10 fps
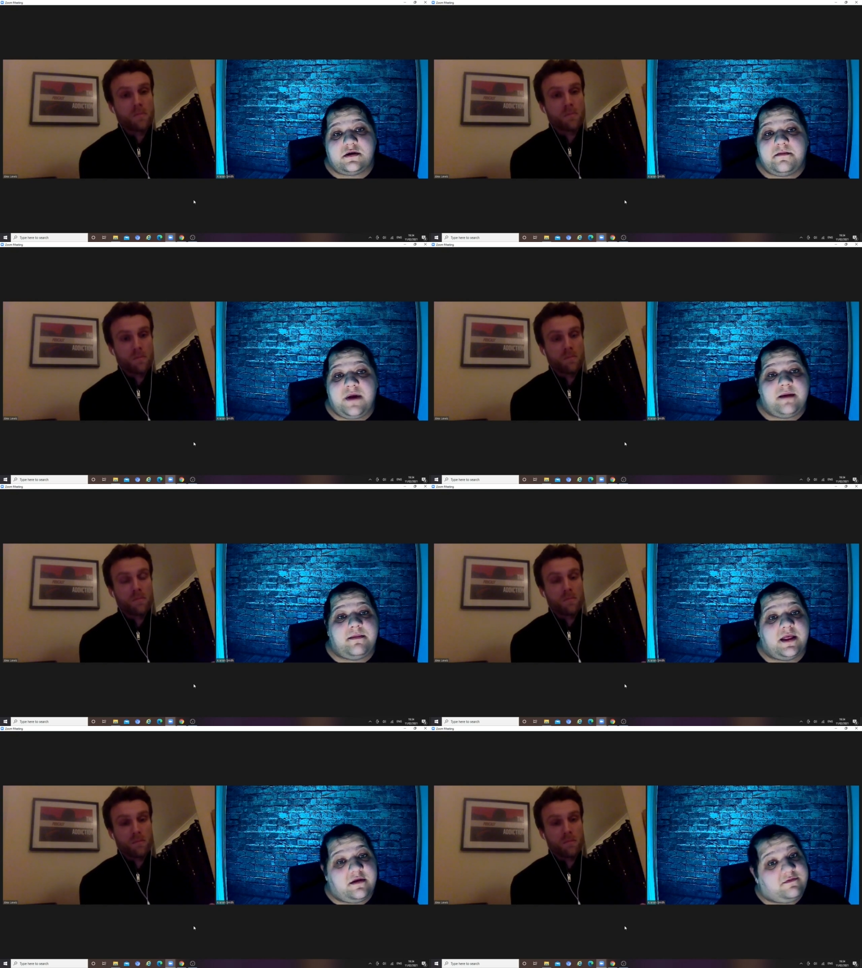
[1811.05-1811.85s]
Speaker 1: that
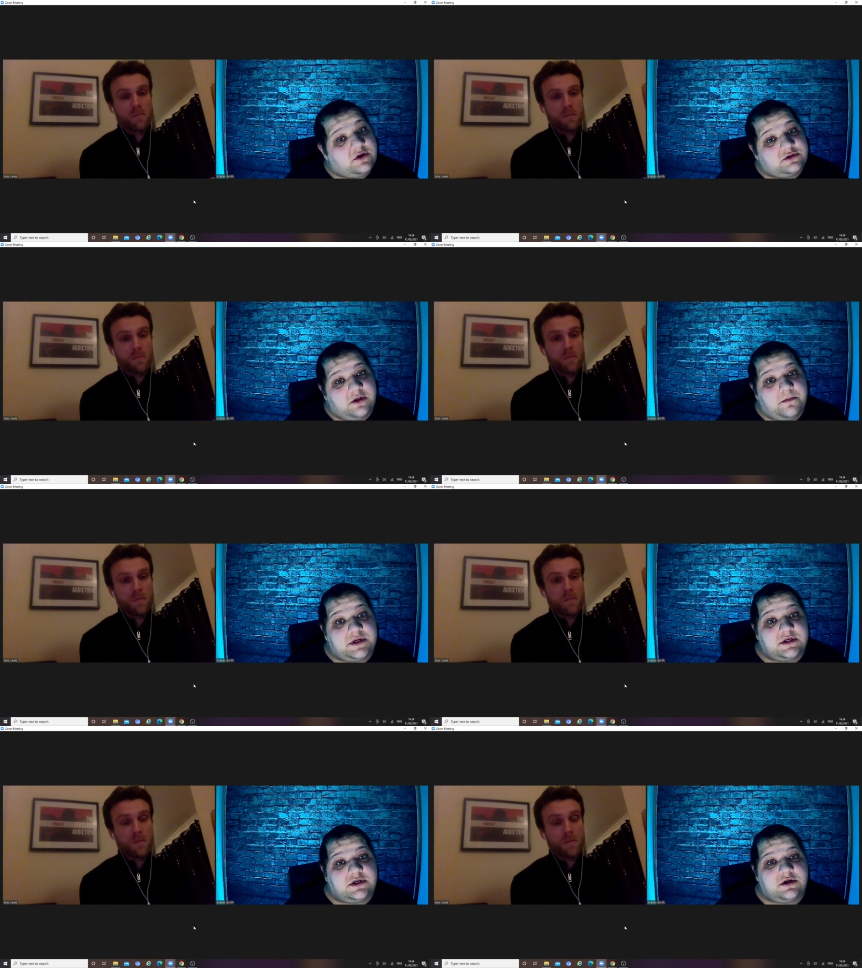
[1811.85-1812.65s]
maybe they've lost
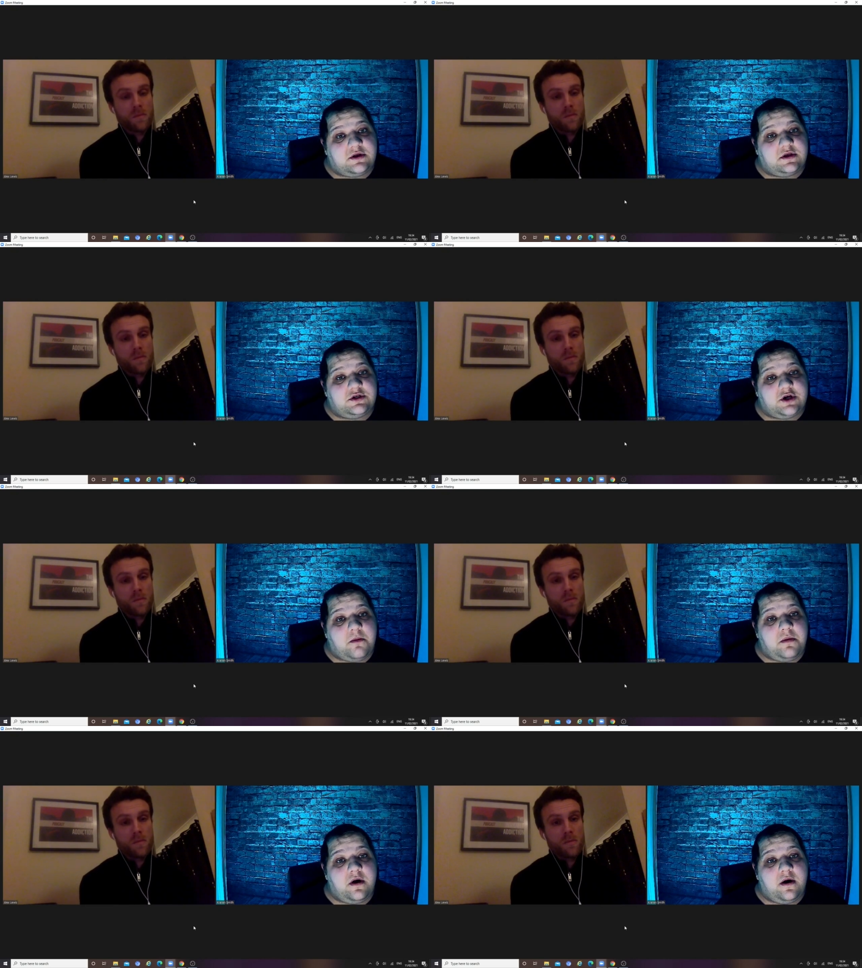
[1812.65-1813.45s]
their business or their
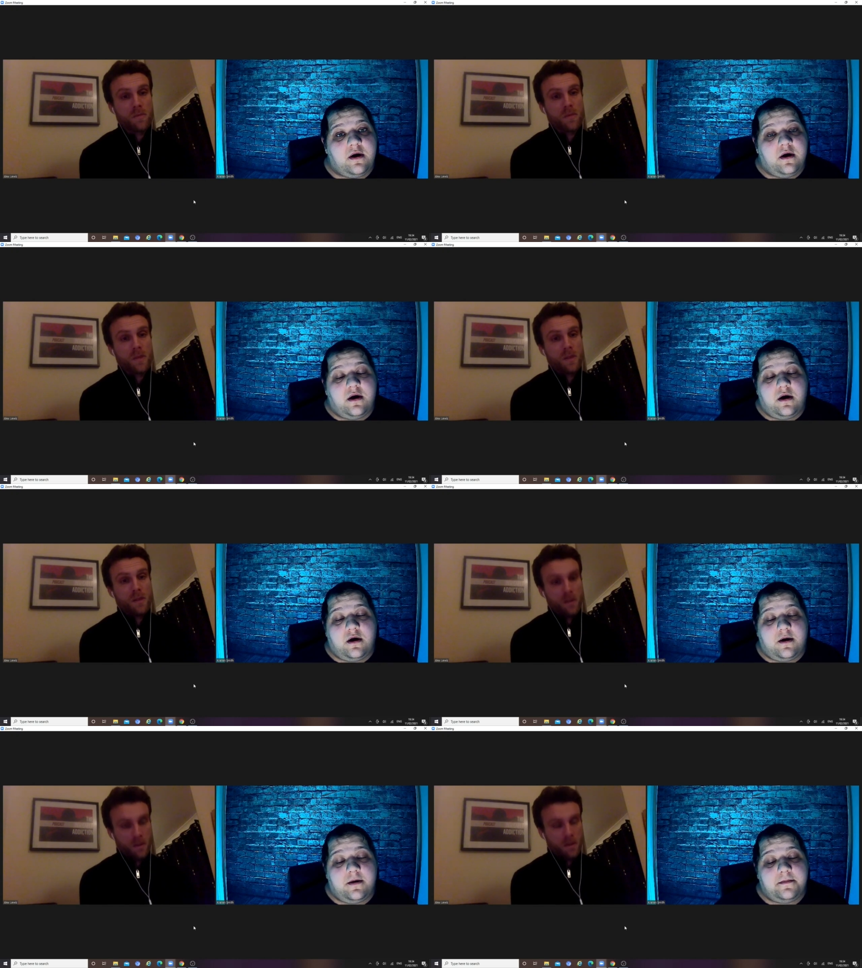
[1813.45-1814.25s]
job,
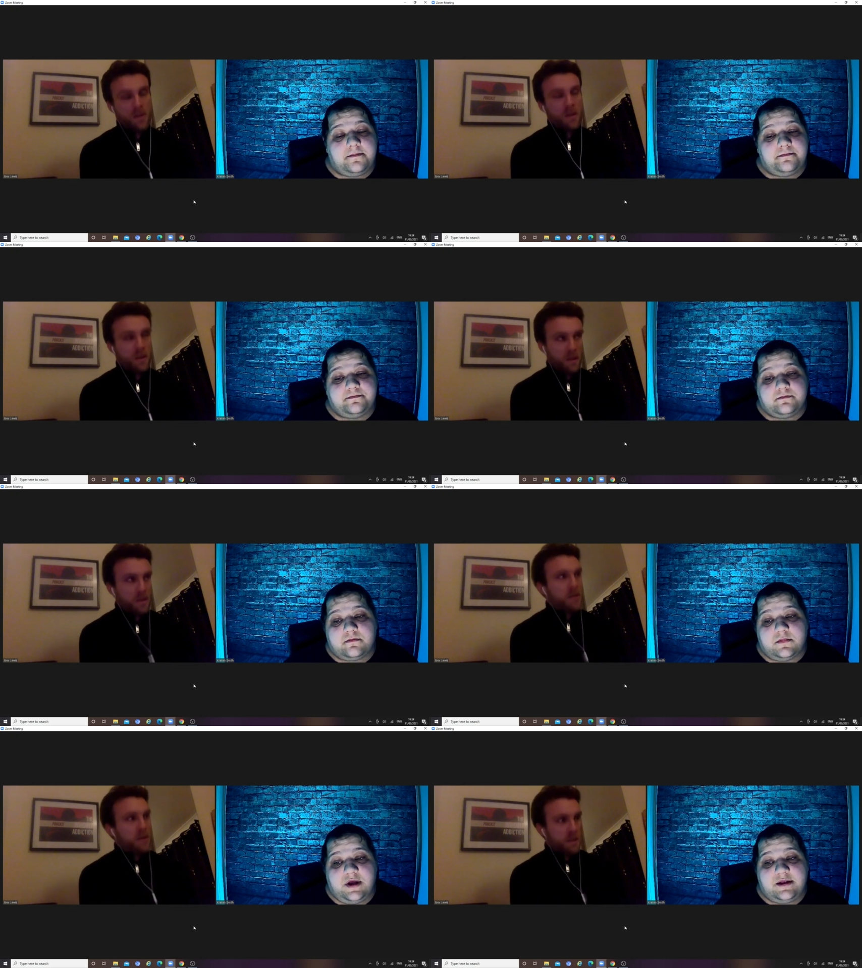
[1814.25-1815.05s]
um,
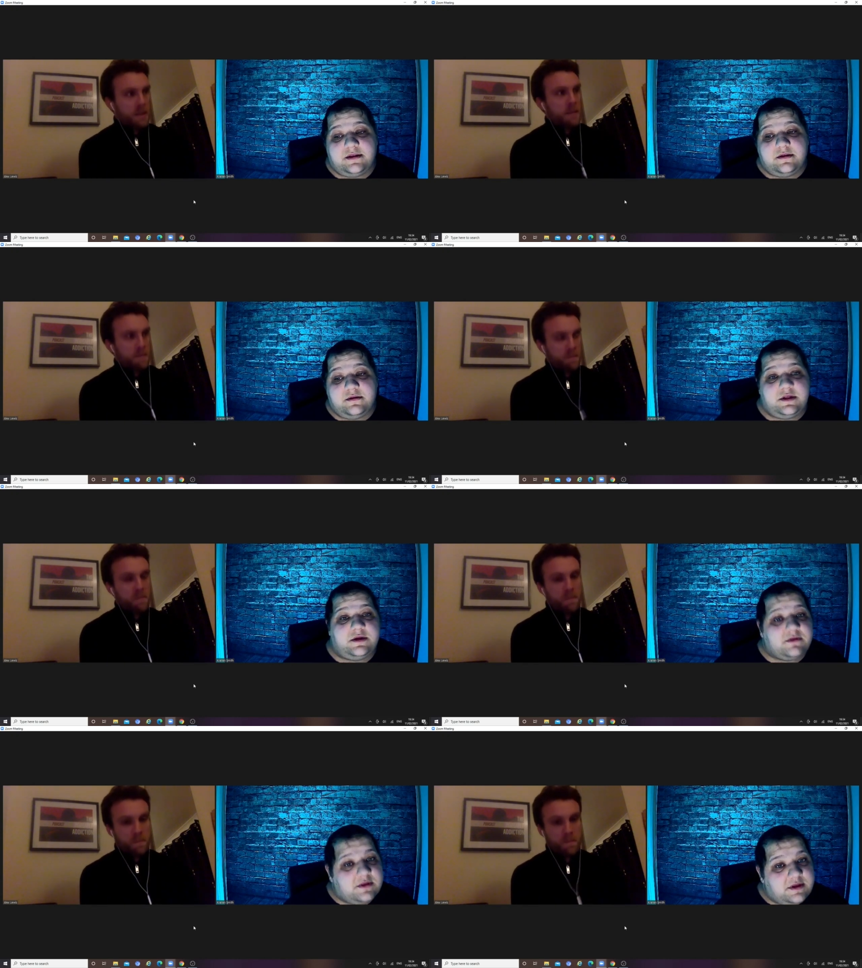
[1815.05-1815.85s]
and
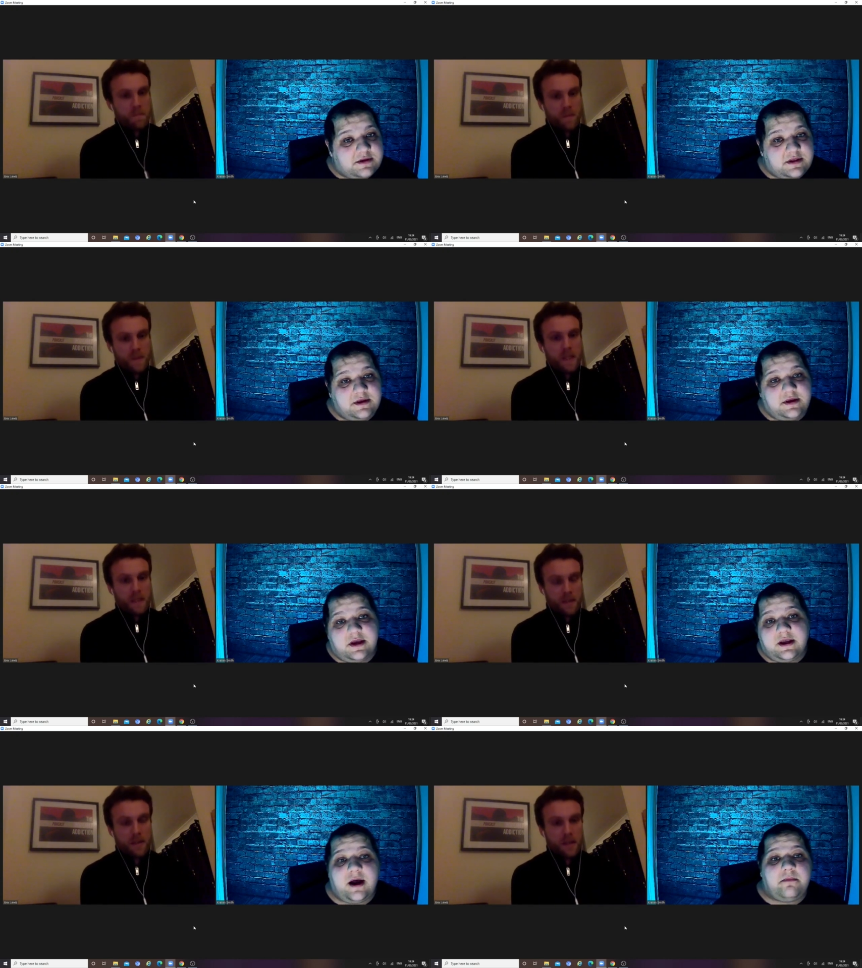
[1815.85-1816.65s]
they, they're
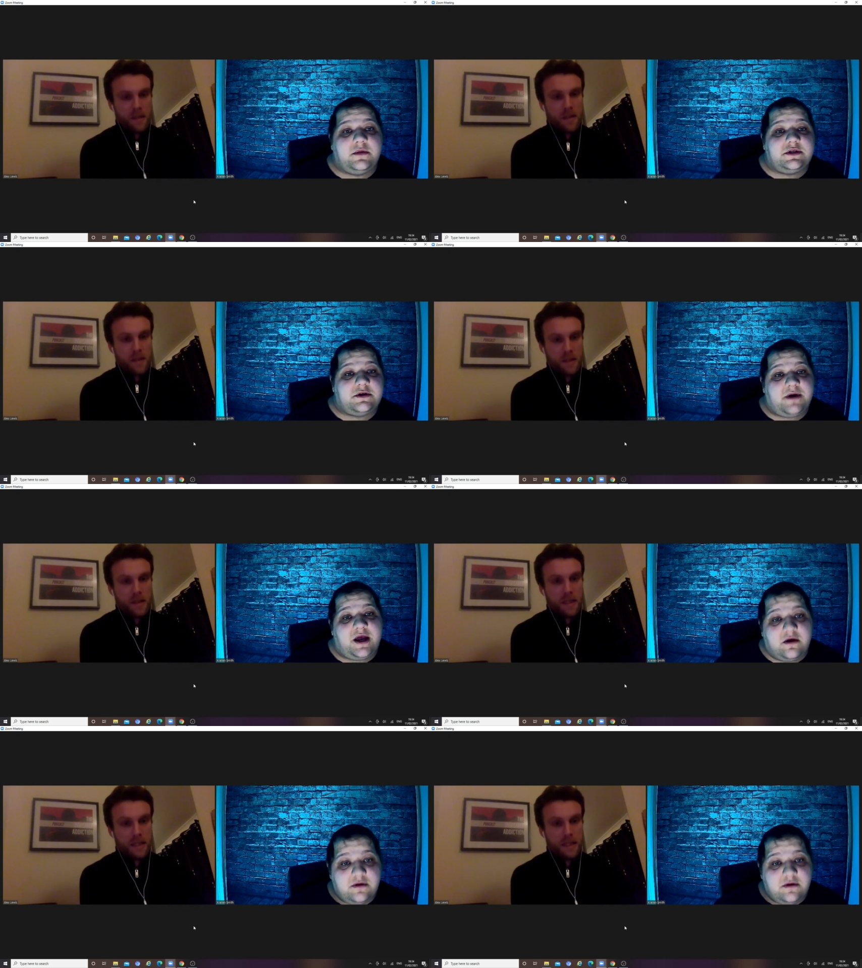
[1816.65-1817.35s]
thinking gambling's a way